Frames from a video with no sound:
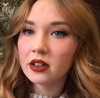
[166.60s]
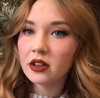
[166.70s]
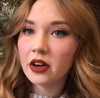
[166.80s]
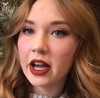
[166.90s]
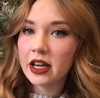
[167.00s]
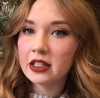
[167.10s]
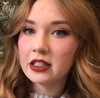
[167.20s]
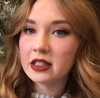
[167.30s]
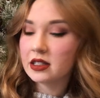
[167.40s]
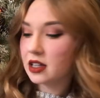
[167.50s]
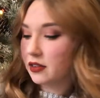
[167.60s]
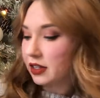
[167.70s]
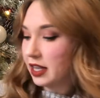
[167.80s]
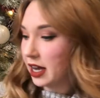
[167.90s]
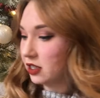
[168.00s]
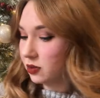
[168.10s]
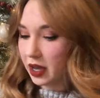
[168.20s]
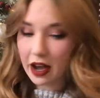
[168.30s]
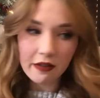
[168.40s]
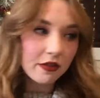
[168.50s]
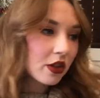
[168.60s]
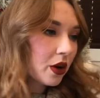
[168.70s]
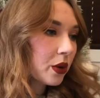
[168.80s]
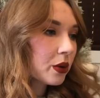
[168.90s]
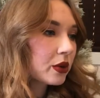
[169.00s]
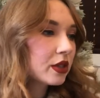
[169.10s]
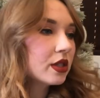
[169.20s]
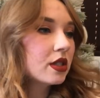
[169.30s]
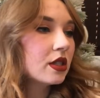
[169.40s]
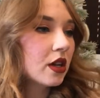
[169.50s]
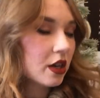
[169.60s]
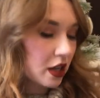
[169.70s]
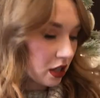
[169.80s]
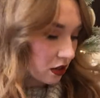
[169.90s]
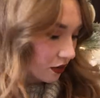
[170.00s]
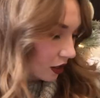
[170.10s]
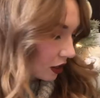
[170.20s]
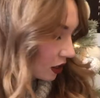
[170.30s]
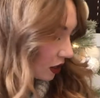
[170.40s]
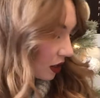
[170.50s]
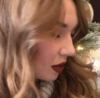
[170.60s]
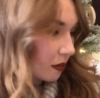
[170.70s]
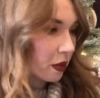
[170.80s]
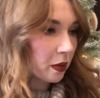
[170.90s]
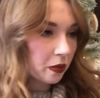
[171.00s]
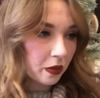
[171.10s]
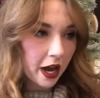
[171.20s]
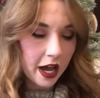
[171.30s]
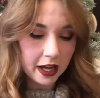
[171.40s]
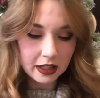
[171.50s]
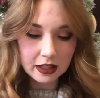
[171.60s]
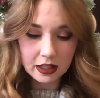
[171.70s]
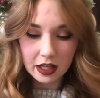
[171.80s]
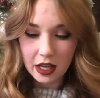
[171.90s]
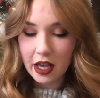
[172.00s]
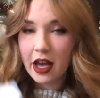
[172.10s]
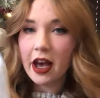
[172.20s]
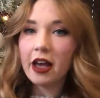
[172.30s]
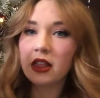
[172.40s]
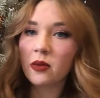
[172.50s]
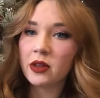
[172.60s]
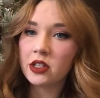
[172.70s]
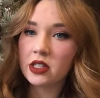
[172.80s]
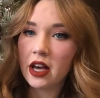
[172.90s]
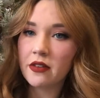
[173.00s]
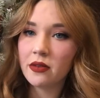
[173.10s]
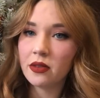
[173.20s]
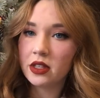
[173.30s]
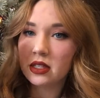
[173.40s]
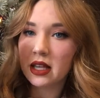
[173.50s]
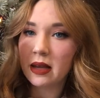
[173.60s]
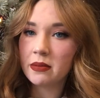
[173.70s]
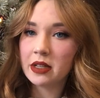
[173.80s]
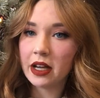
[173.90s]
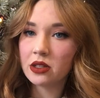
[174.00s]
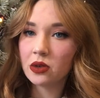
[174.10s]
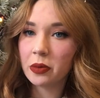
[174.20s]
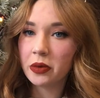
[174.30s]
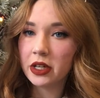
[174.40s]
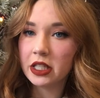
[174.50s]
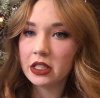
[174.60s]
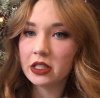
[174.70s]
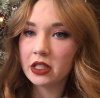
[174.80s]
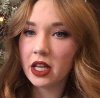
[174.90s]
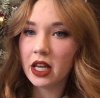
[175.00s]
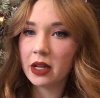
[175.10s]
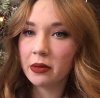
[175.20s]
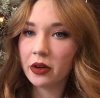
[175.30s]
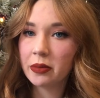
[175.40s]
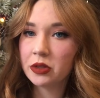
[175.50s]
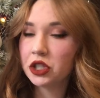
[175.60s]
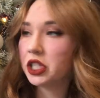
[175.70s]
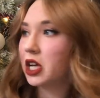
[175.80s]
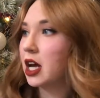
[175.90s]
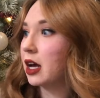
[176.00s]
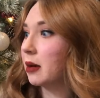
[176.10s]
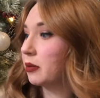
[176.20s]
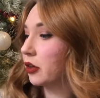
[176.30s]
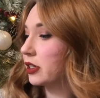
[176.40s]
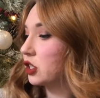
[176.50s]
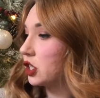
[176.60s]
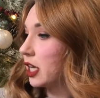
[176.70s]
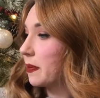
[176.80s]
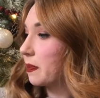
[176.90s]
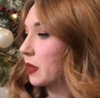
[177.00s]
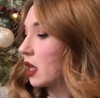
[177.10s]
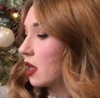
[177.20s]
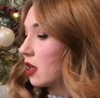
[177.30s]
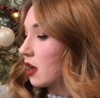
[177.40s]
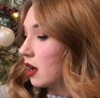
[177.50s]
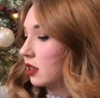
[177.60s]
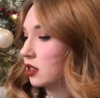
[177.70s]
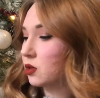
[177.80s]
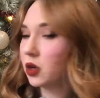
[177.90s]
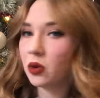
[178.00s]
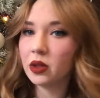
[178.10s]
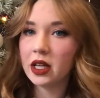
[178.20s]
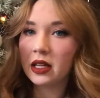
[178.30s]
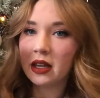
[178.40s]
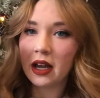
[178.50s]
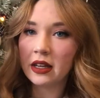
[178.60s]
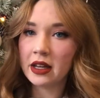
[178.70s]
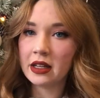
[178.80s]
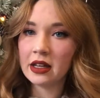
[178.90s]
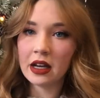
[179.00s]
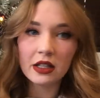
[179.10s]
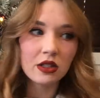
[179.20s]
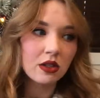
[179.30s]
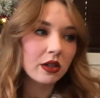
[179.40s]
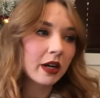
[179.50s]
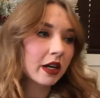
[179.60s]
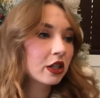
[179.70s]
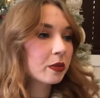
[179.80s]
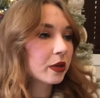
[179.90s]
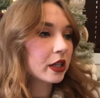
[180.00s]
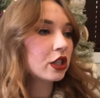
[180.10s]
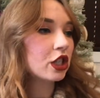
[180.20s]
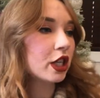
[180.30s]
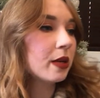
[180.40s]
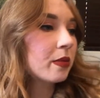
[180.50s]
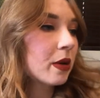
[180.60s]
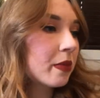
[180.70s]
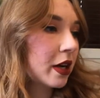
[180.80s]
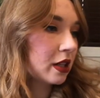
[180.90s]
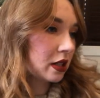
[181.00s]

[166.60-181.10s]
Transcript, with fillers: grays and stuff like that. So we have those, his first burp rags. And then we just have the same dinosaur print in a crib sheet, um, crib sheet. And these were only nine ninety-nine, so they're actually pretty cheap compared to